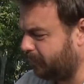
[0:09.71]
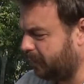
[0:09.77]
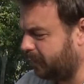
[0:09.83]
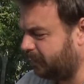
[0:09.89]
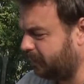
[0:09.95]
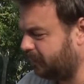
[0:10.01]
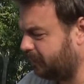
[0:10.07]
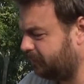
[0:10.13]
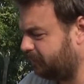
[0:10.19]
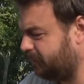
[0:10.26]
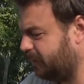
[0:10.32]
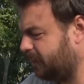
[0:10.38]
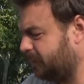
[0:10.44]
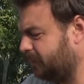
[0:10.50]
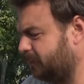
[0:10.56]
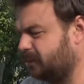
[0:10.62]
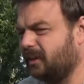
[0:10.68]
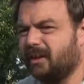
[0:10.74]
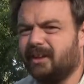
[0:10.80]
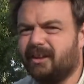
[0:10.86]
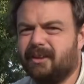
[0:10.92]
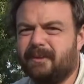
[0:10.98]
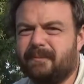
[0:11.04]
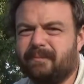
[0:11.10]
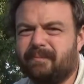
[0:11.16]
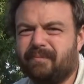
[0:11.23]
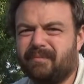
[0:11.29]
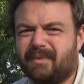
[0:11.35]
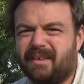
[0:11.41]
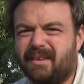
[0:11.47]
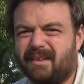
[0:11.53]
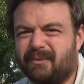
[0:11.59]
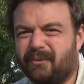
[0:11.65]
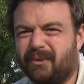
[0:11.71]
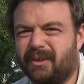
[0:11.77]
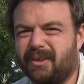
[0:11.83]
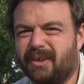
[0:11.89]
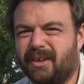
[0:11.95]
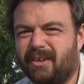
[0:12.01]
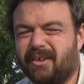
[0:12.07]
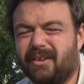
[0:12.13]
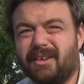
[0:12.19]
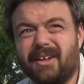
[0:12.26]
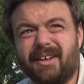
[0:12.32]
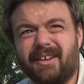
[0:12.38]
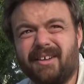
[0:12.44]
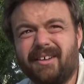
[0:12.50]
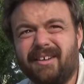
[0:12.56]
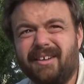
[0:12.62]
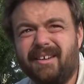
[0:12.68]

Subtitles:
made a lot of videos lately, one here and there.